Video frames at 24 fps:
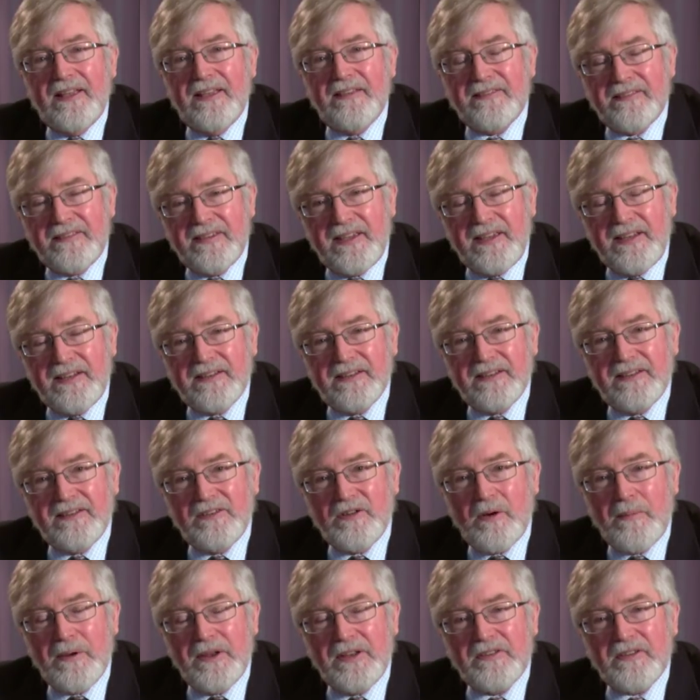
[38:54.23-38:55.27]
his seat.
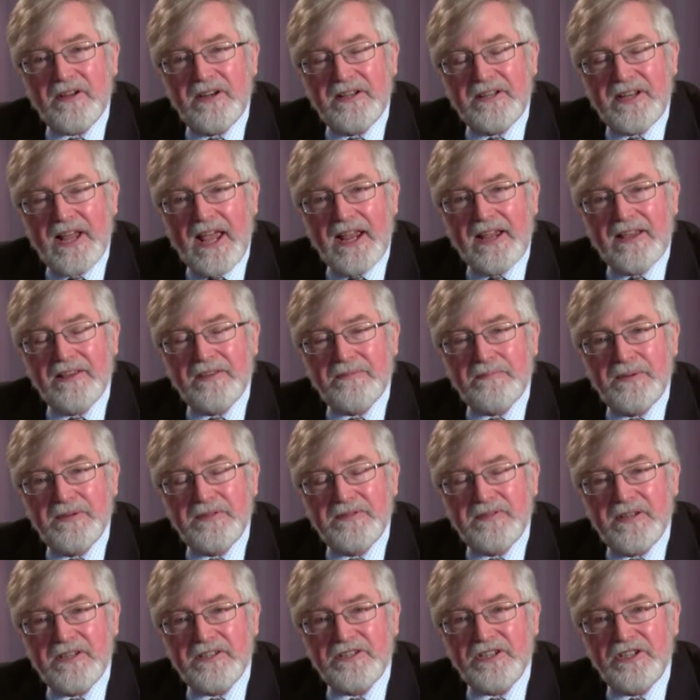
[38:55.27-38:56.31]
Nobody's going to take his
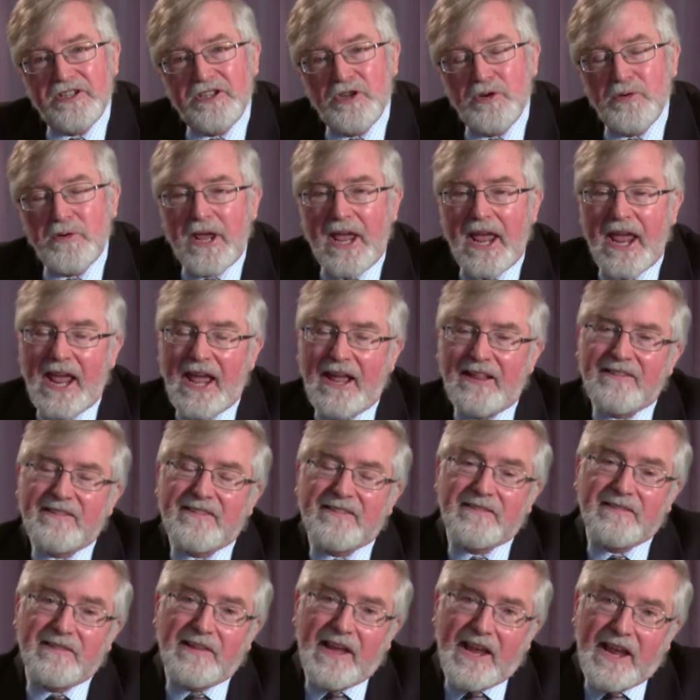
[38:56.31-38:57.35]
position. You can't
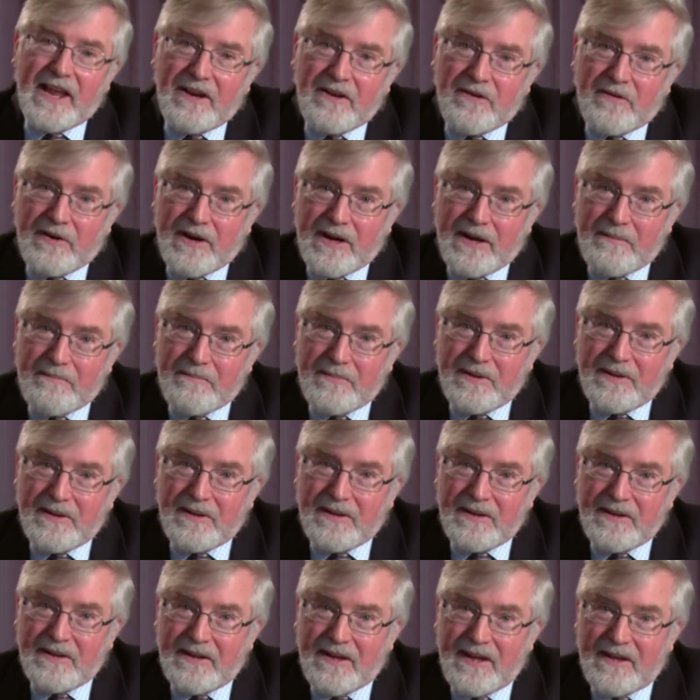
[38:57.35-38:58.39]
slander him
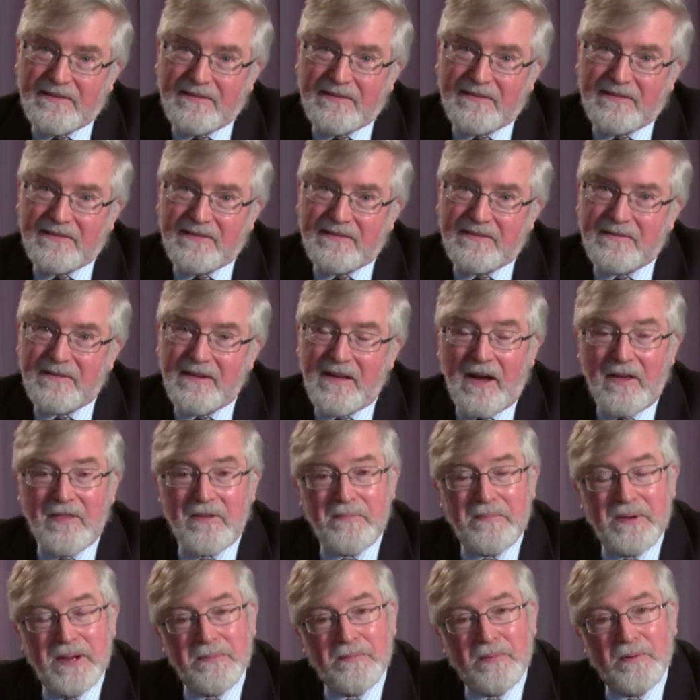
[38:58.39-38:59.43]
and get
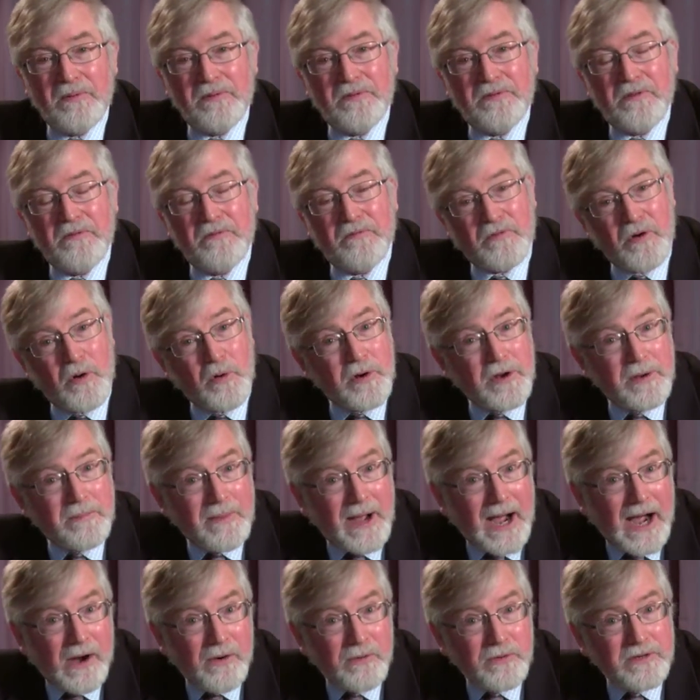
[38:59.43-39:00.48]
other people to vote
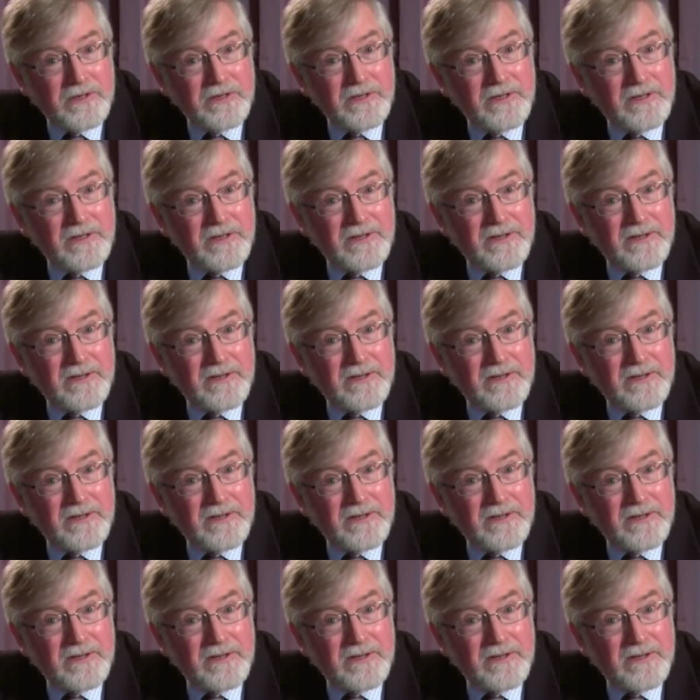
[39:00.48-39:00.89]
him out.